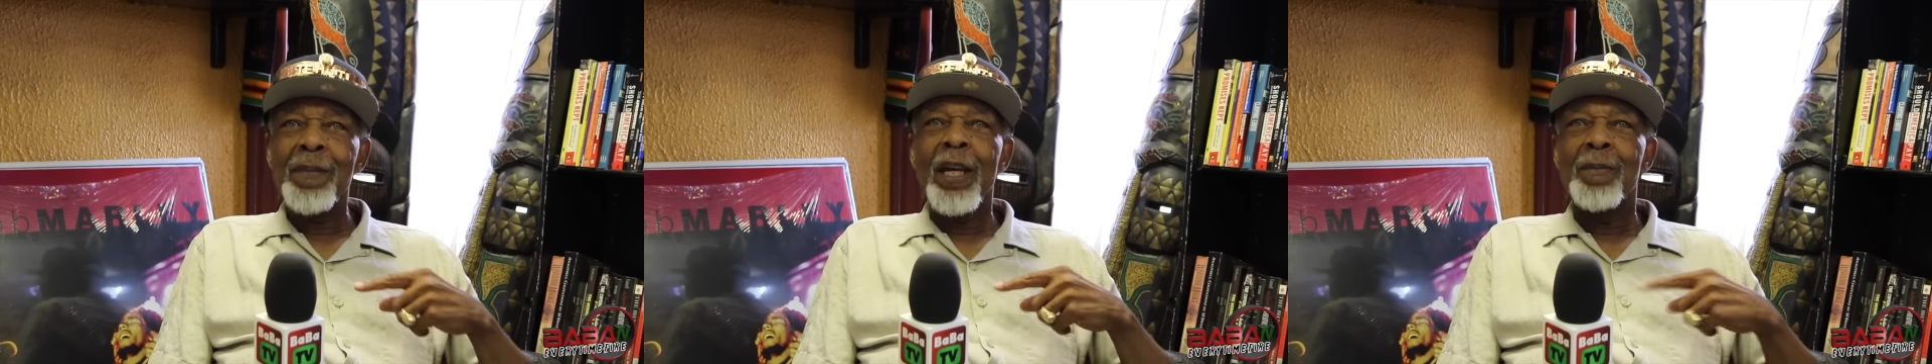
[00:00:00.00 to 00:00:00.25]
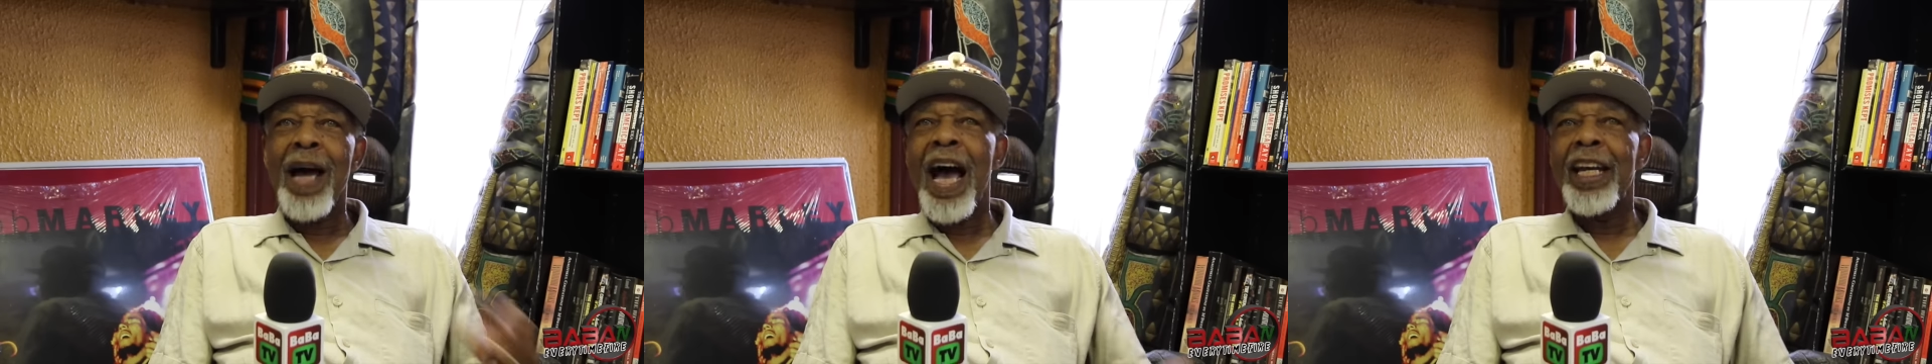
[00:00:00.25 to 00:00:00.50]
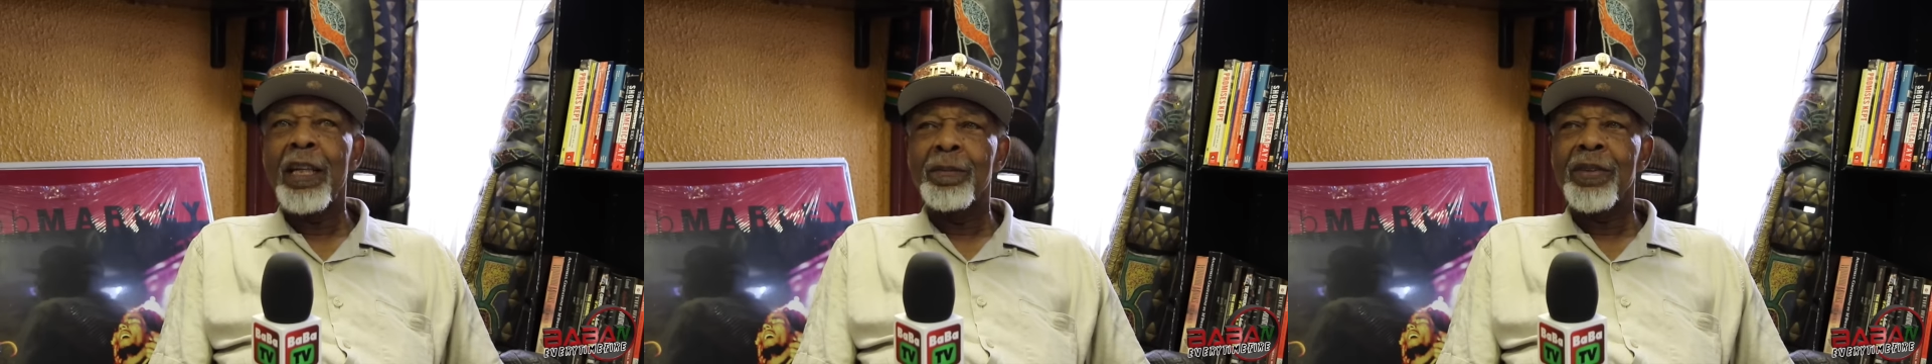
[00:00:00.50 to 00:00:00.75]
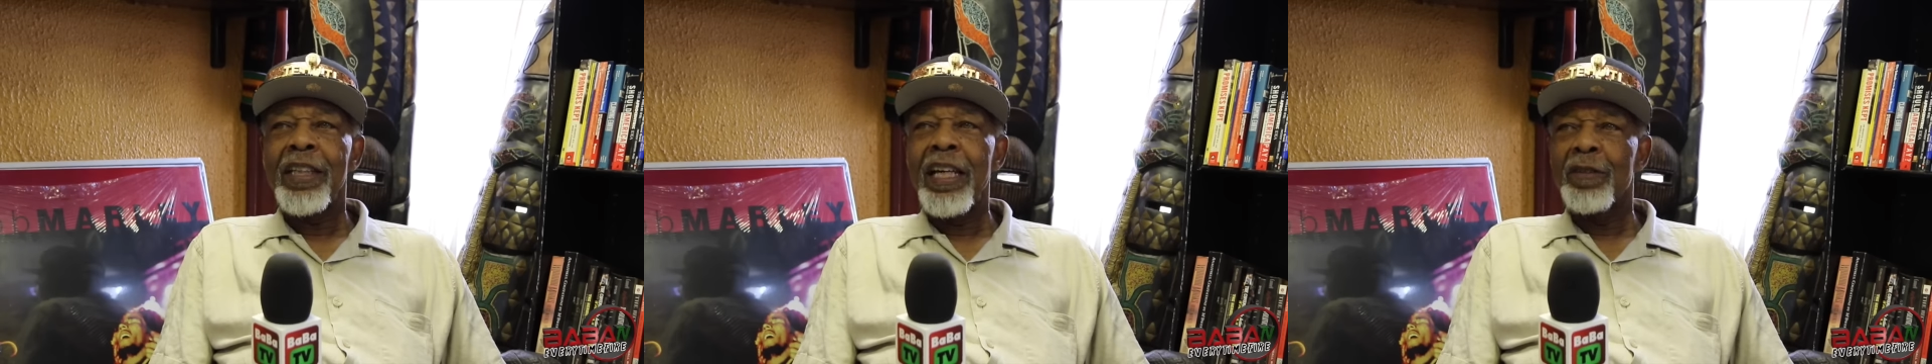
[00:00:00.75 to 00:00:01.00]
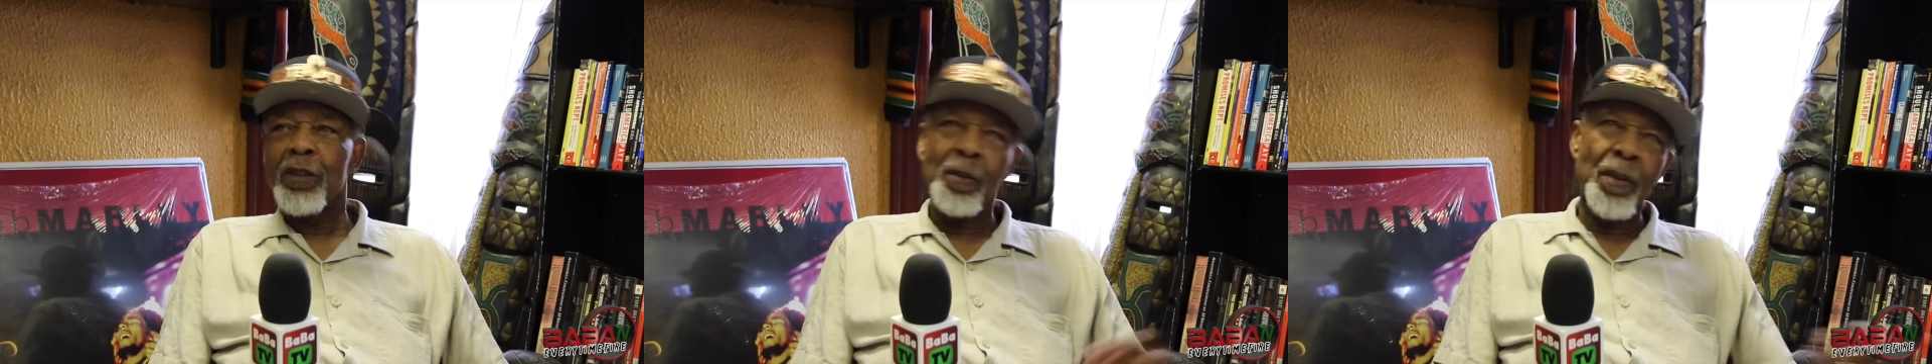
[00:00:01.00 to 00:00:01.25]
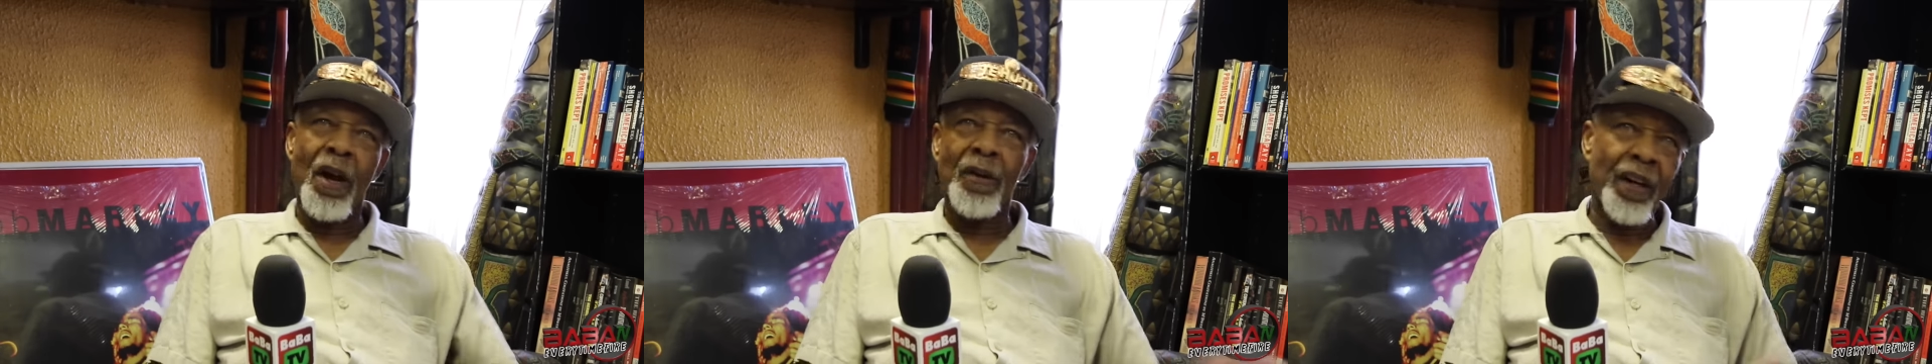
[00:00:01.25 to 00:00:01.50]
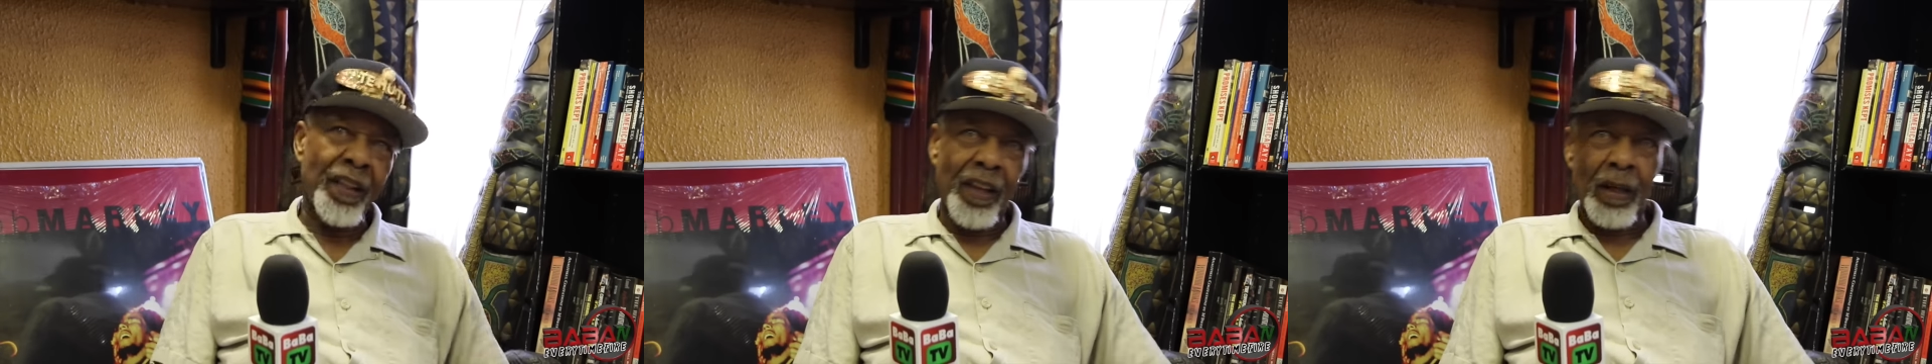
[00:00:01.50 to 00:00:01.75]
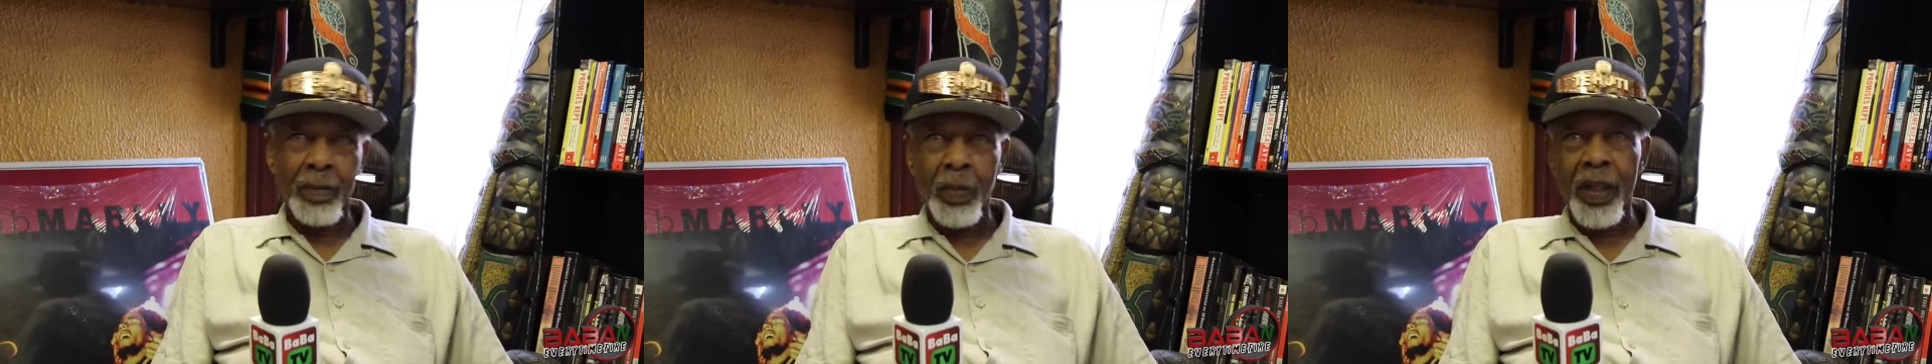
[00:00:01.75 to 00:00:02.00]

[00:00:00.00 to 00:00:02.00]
men by themselves and murdering them